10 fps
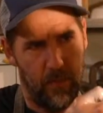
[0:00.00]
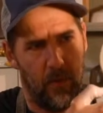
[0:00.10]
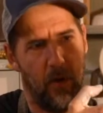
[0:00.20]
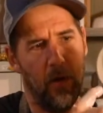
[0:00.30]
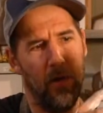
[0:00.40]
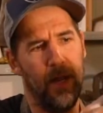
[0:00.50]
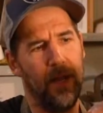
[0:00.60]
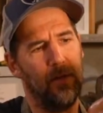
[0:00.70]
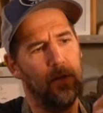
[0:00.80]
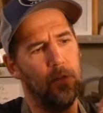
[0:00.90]
hard
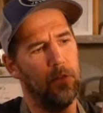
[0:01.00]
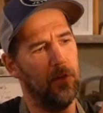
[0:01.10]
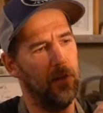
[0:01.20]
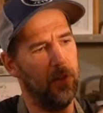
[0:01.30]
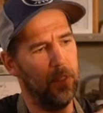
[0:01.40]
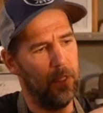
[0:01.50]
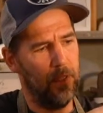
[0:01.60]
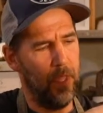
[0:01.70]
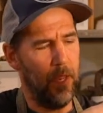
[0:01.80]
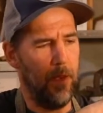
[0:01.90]
edges or anything like
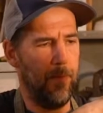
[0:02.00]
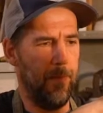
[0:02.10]
that.